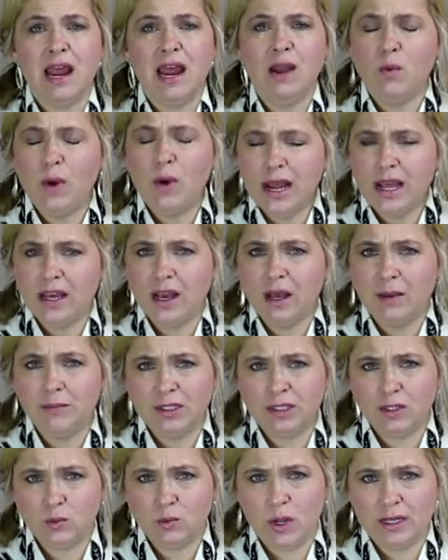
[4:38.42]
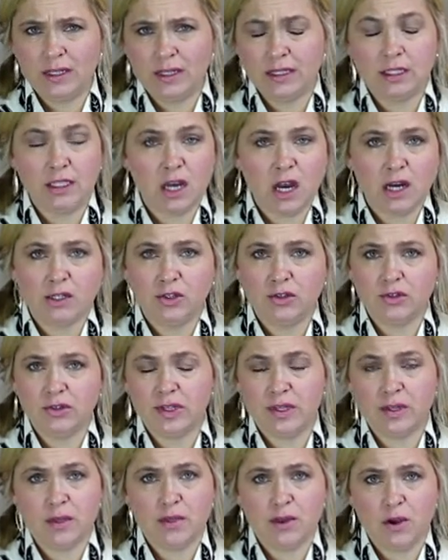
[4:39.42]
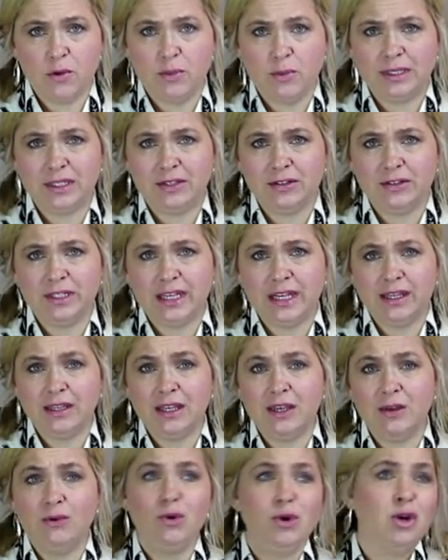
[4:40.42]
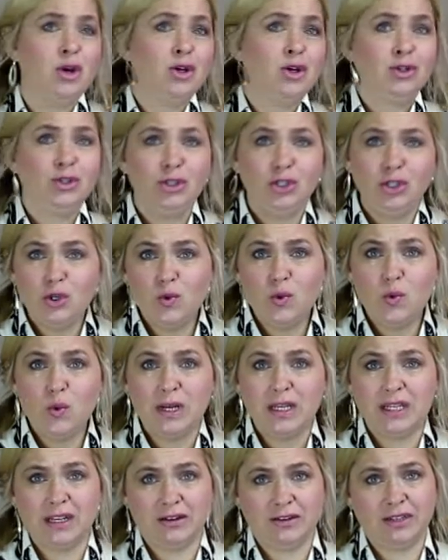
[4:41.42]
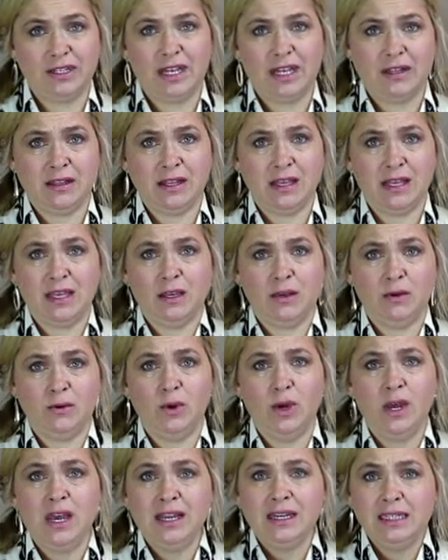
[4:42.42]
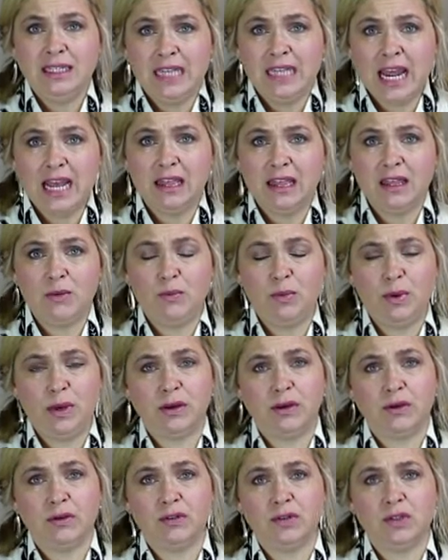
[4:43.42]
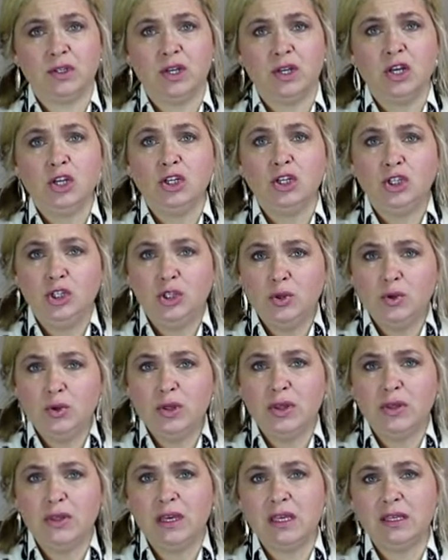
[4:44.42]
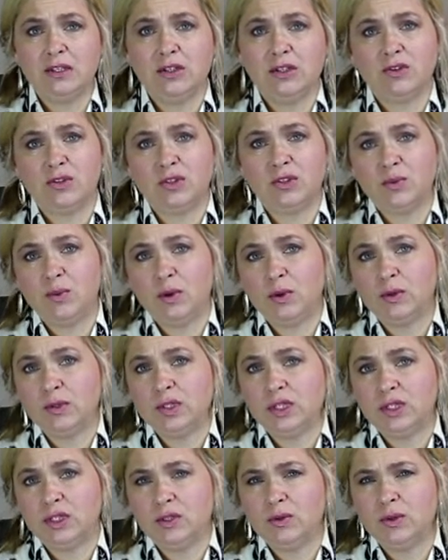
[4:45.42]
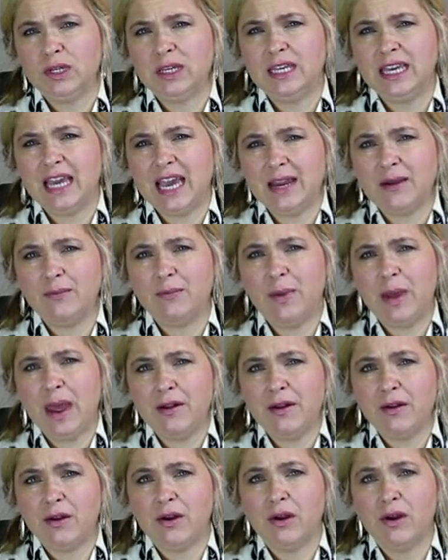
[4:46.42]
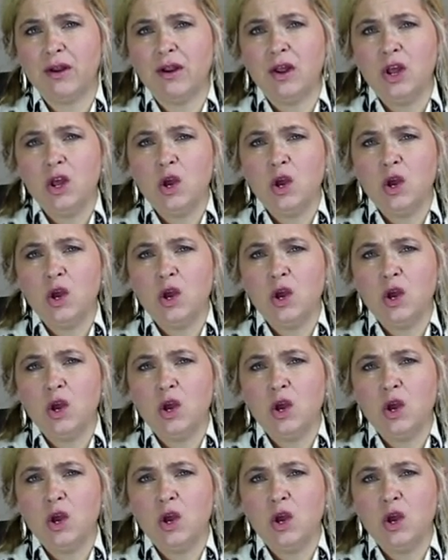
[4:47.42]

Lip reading: And when it comes to what the doctors and the therapists are telling you, do what they're telling you. Take the pills. Do the things you're supposed to do to get better.